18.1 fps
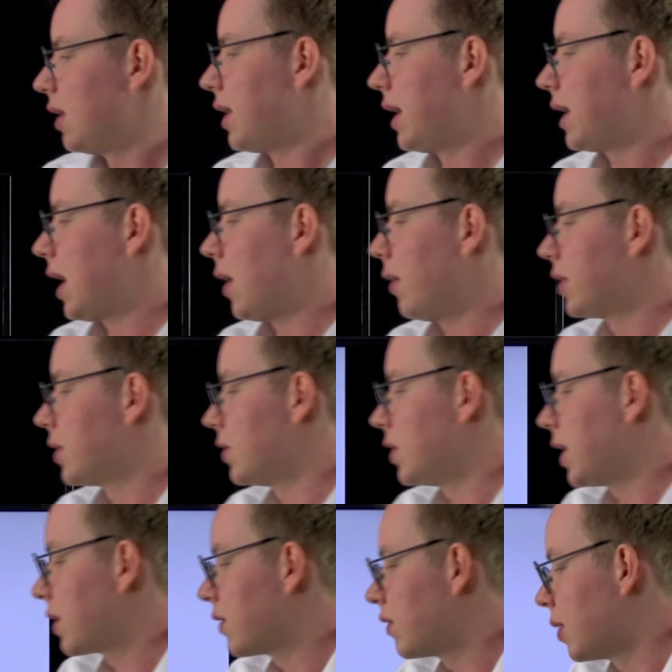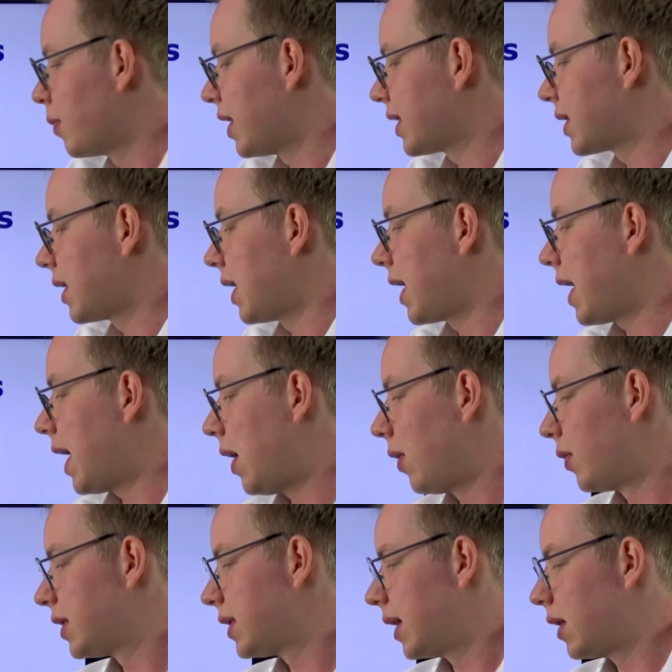that our trajectory must lie
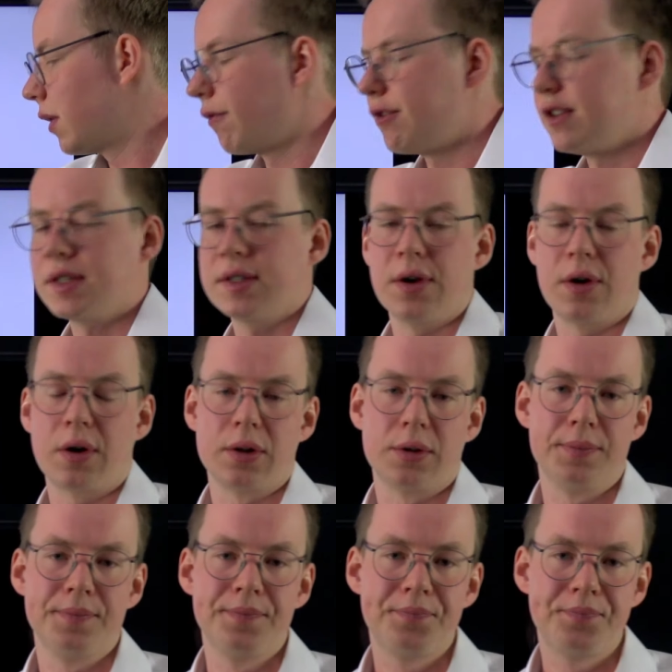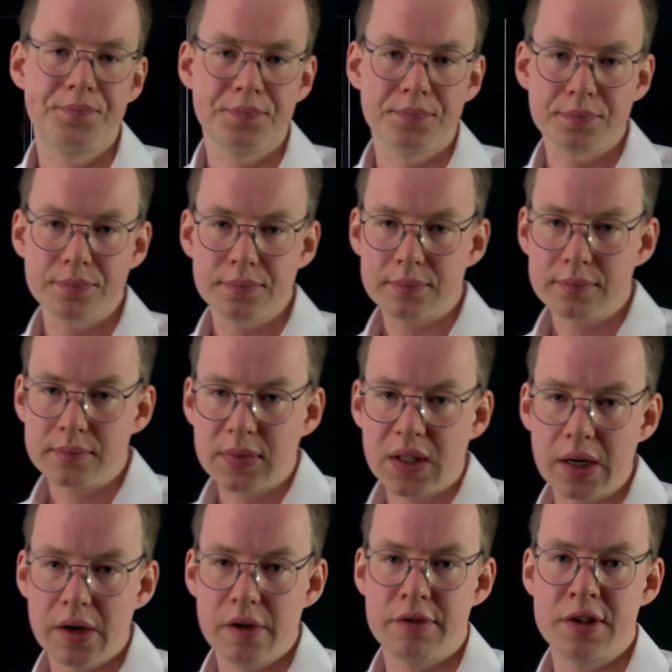outside of this circle,
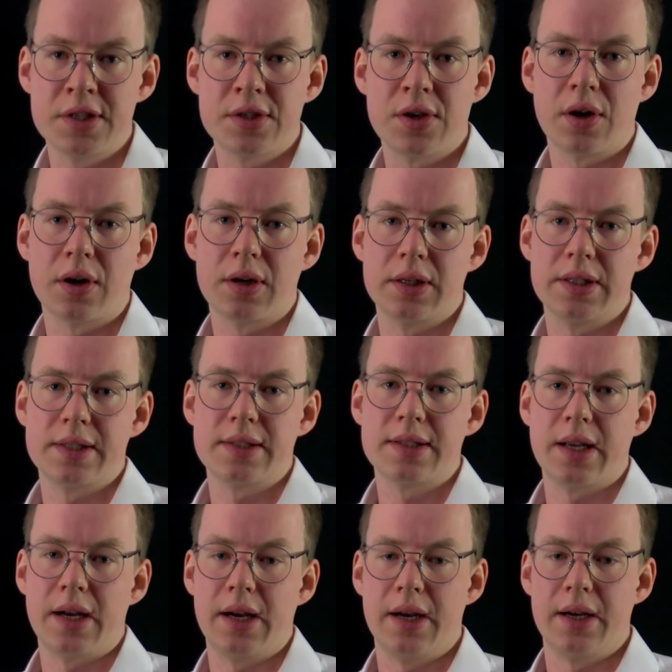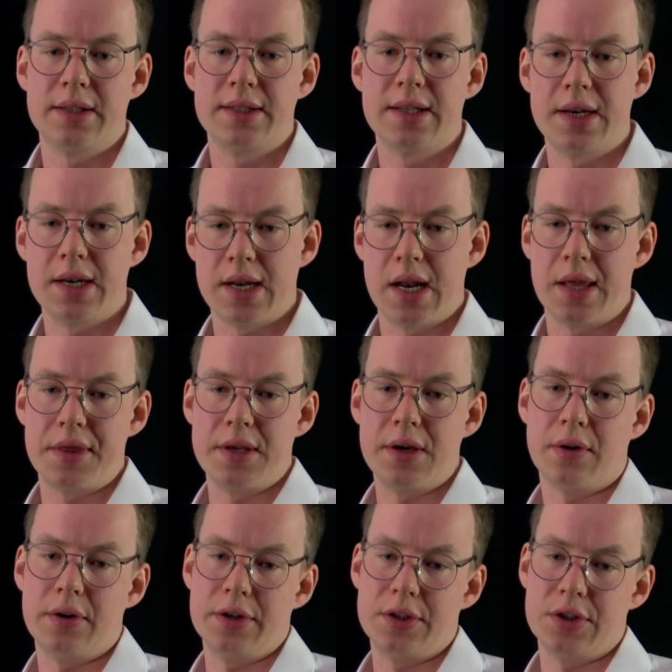if the circle is centered at the
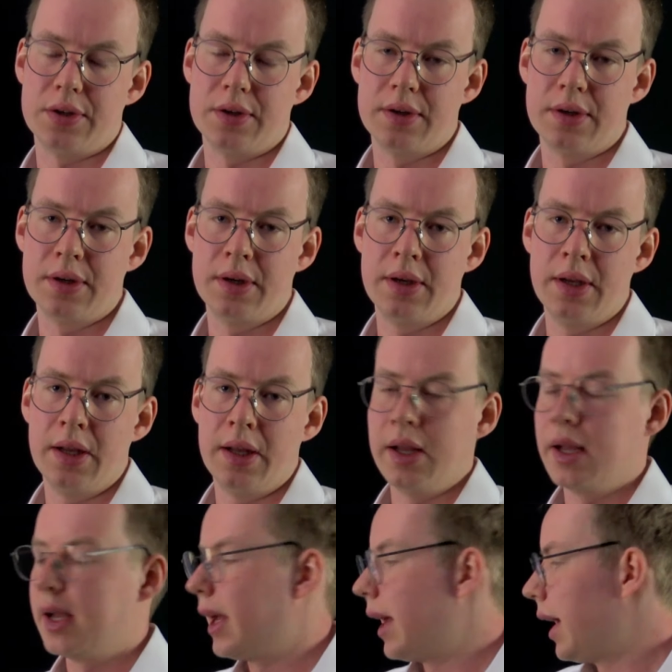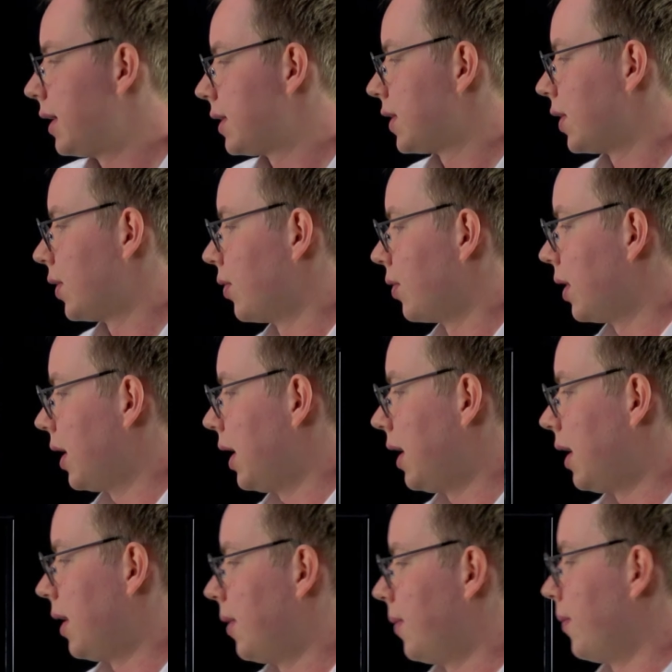origin. And so,
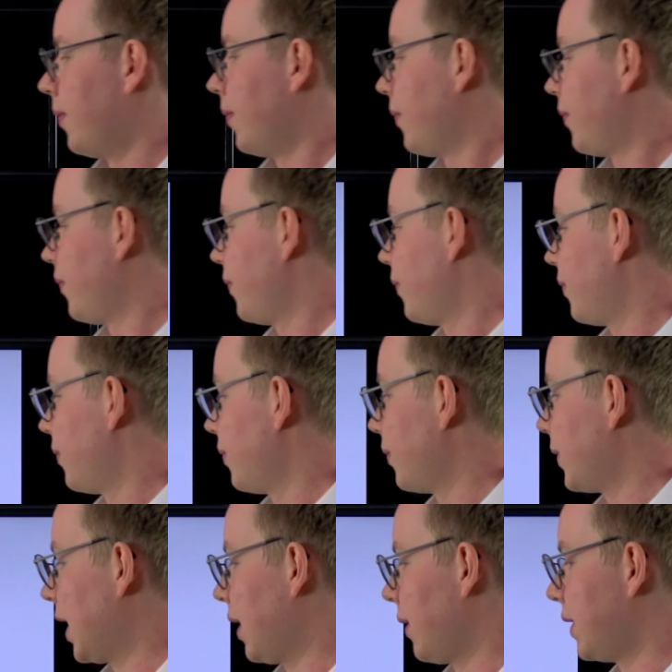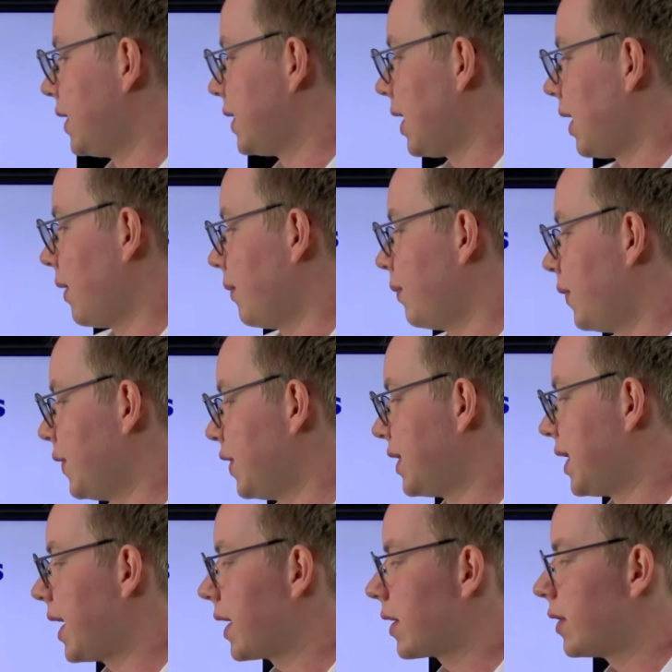these are the
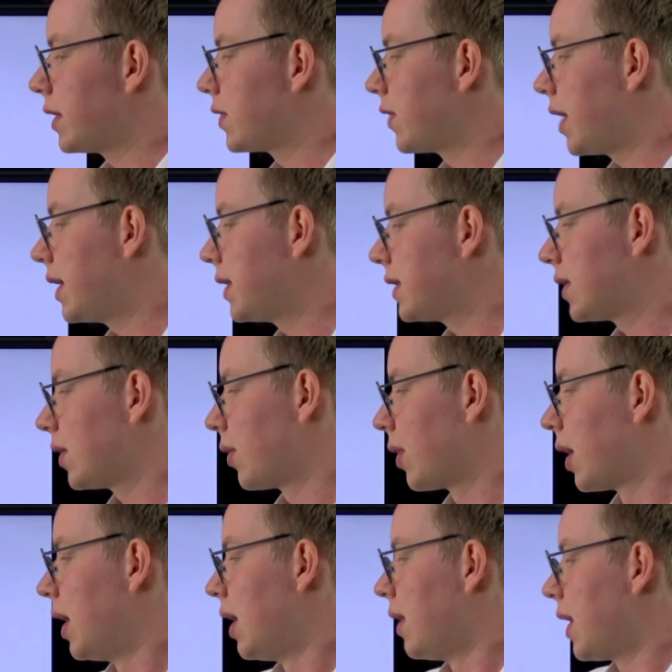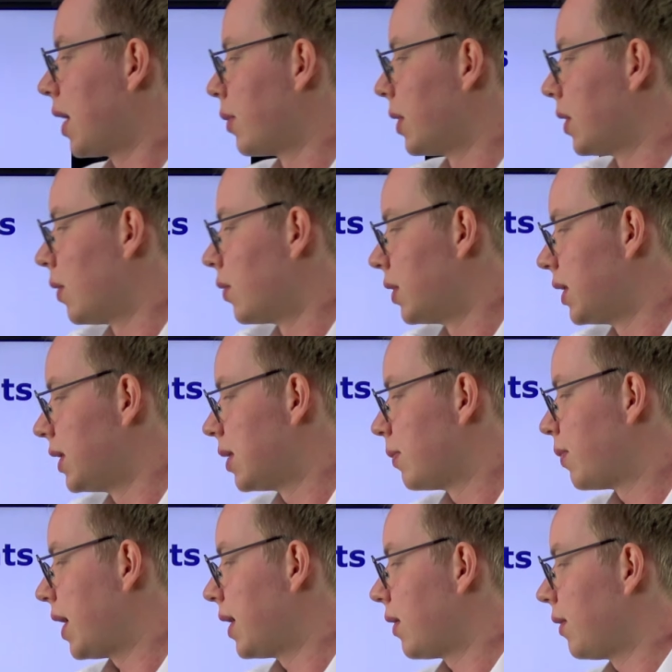state constraints, so they will only
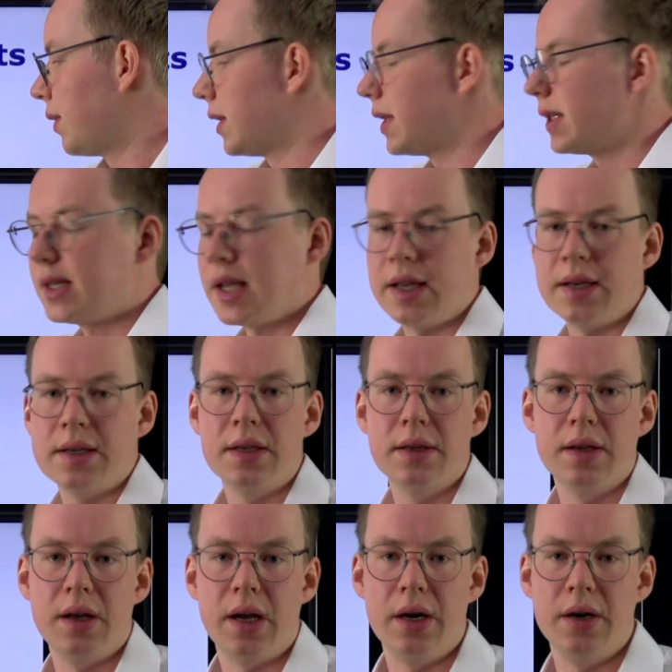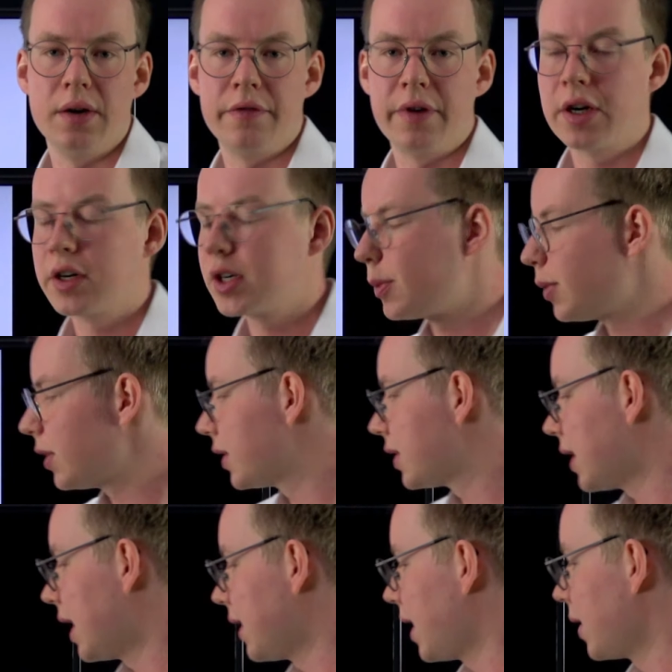depend on the state
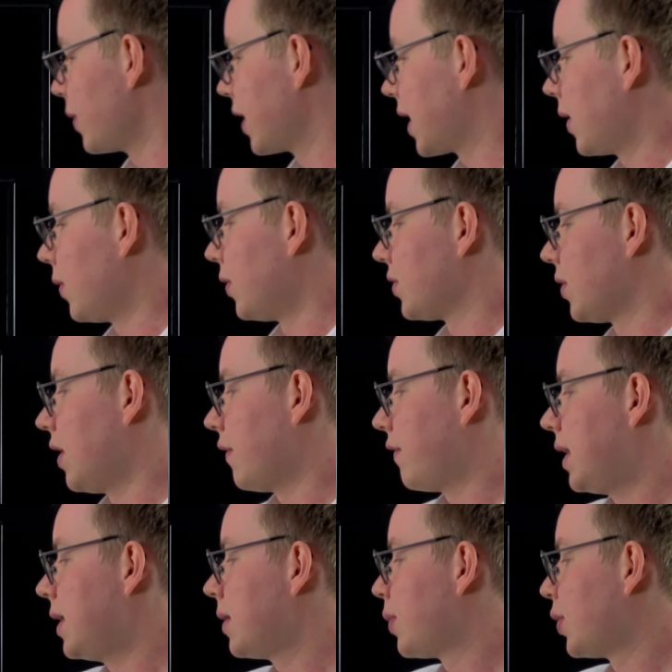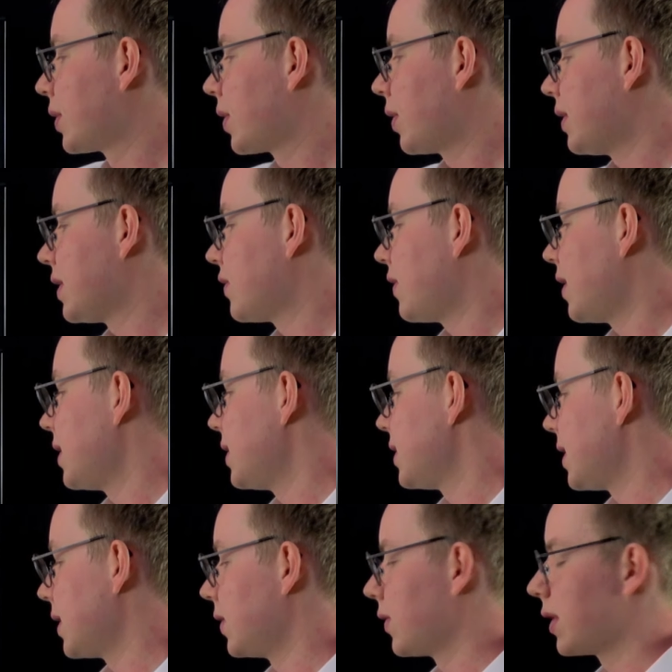variables. And then we can also have input constraints
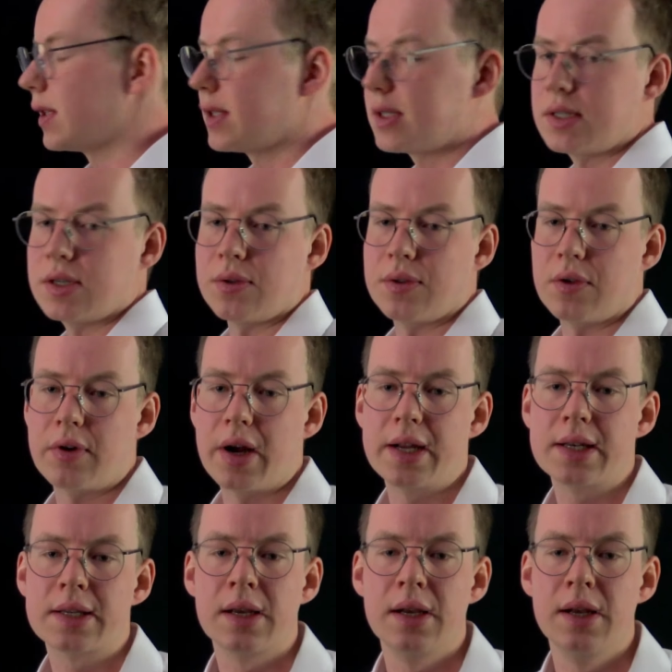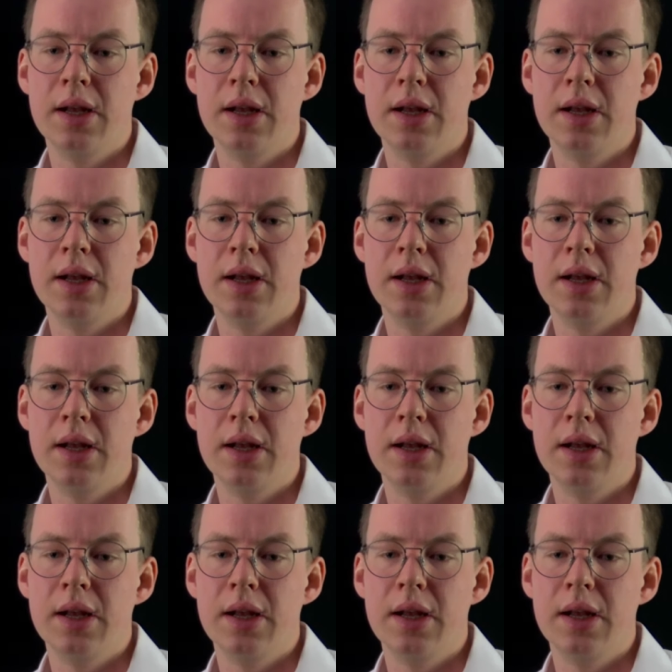that you can see on the right.